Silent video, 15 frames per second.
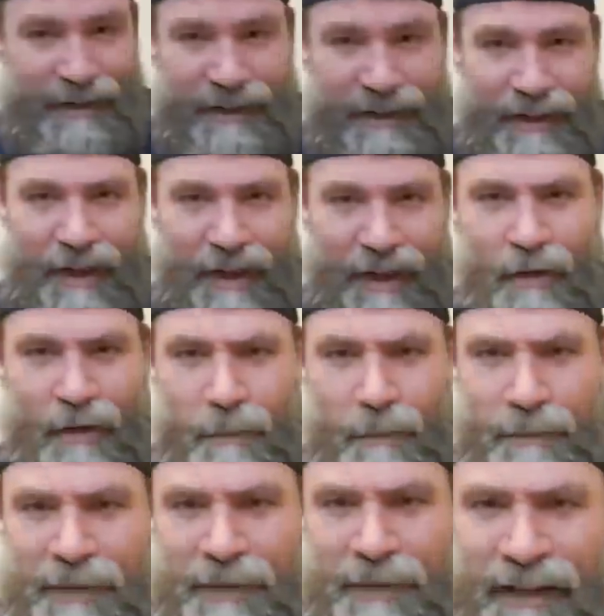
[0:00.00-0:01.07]
I hope
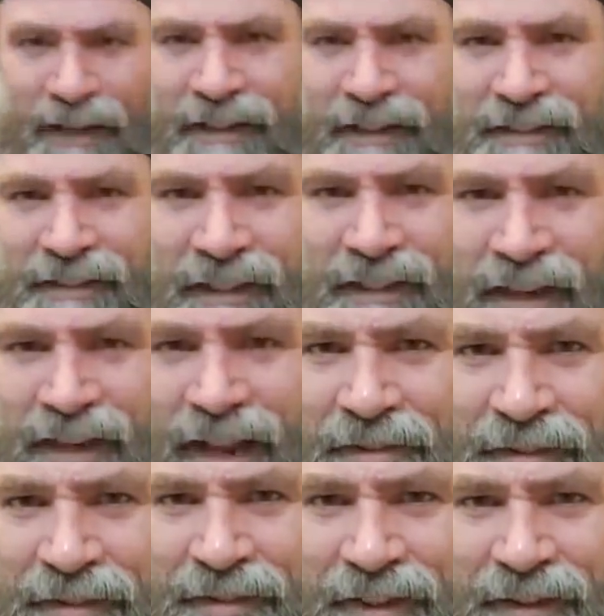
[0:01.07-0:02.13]
Bianca's in here. I haven't seen
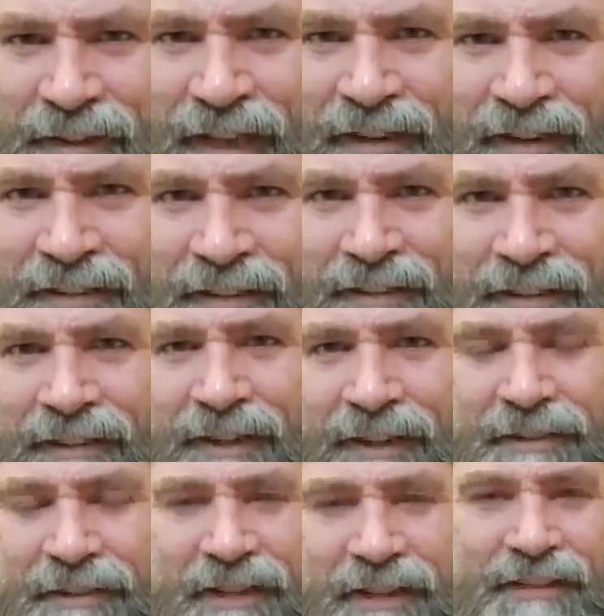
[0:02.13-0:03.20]
her yet. There she
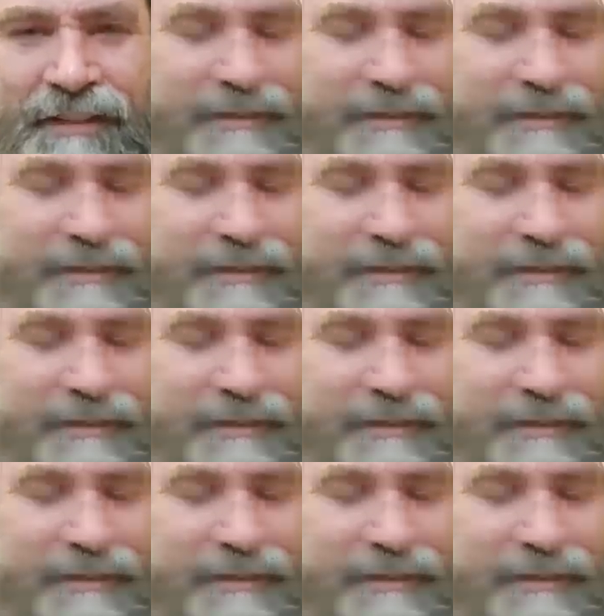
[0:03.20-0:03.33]
is.